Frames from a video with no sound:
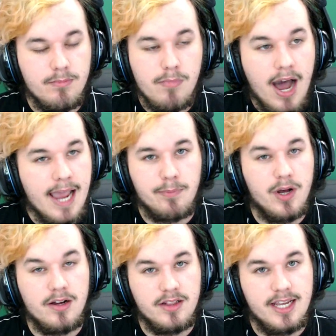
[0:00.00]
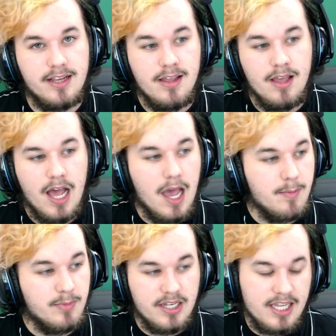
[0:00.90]
mind-boggling.
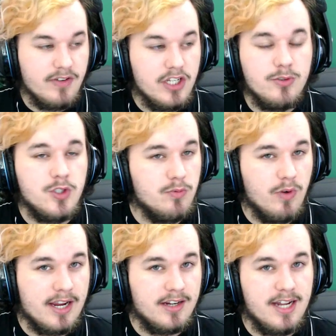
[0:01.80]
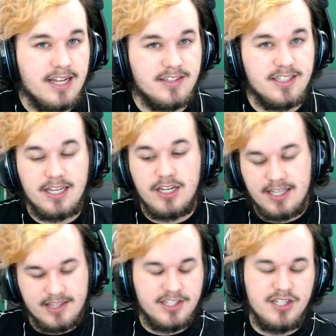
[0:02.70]
I mean, even YouTube recognizes it, and you
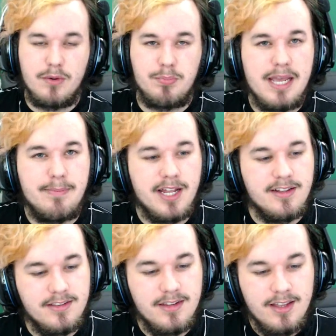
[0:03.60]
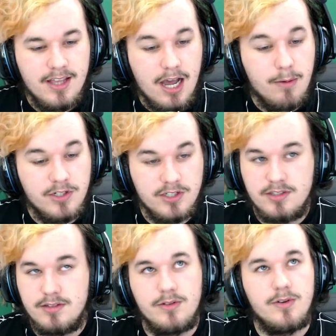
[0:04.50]
get the silver play button, um, which
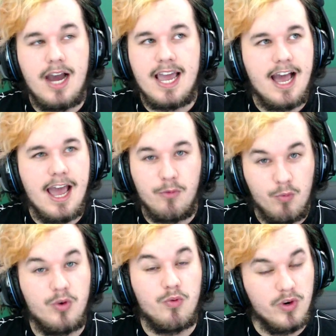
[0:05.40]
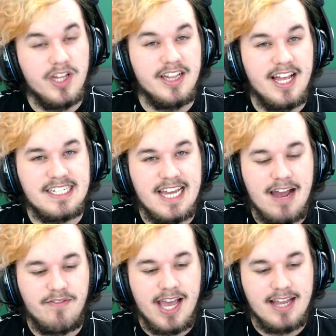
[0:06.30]
is, I, I would really like to
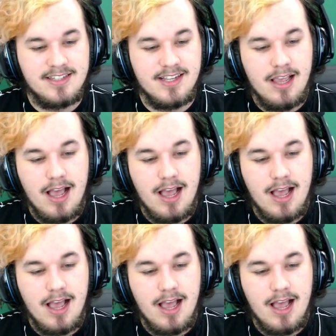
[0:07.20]
have that.